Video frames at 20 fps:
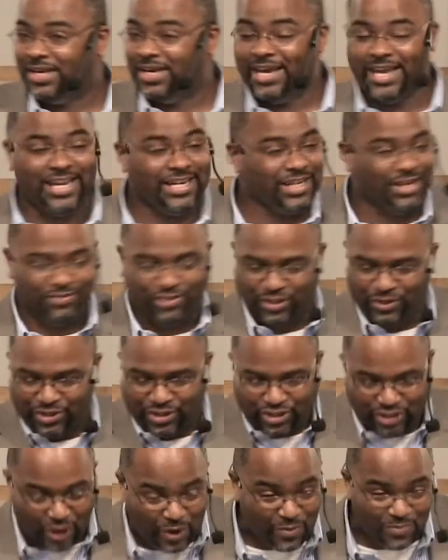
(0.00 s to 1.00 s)
He loves you
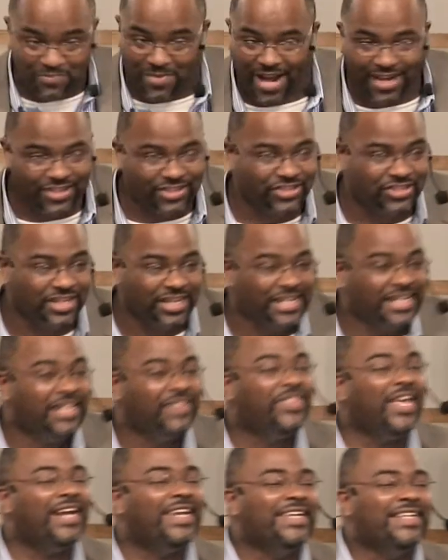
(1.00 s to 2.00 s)
so much
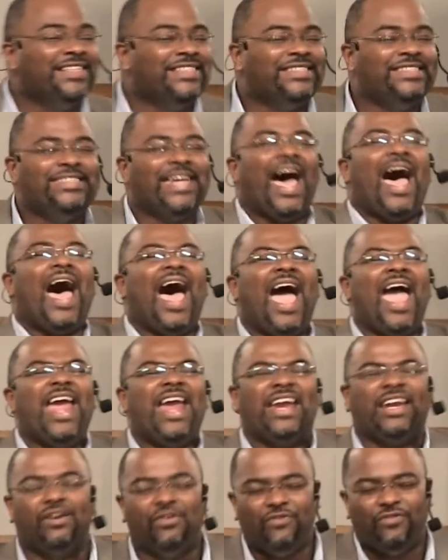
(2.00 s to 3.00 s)
that he
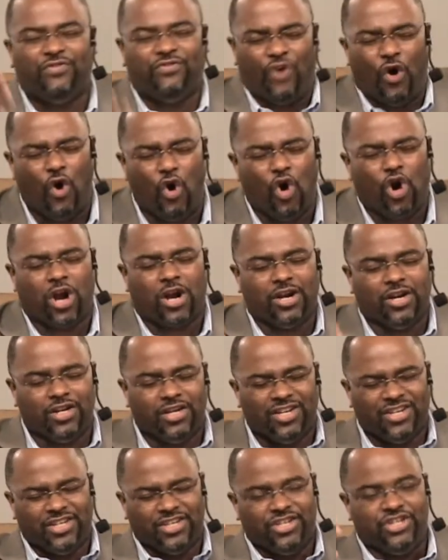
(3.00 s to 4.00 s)
died for
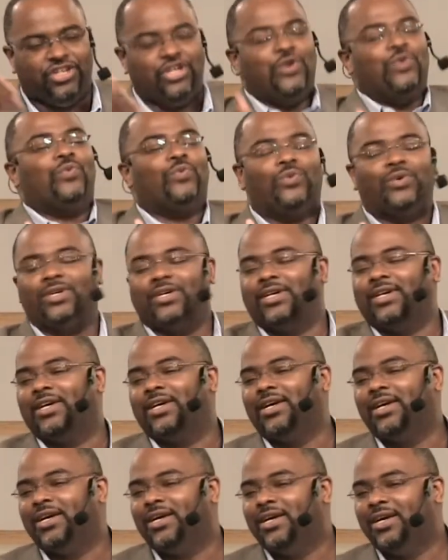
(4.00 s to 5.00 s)
you.
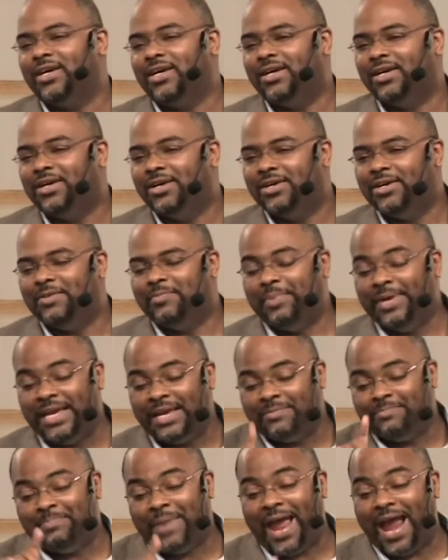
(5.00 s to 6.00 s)

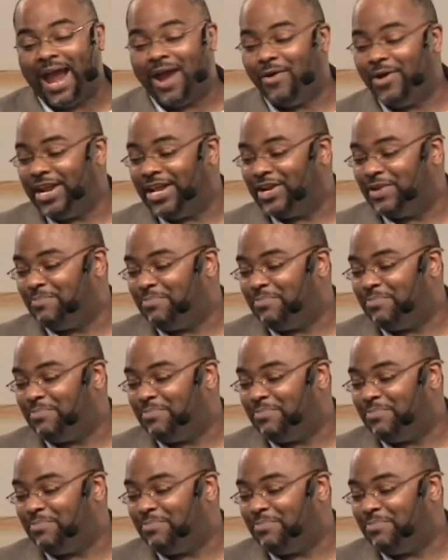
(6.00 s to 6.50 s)
Being buried in a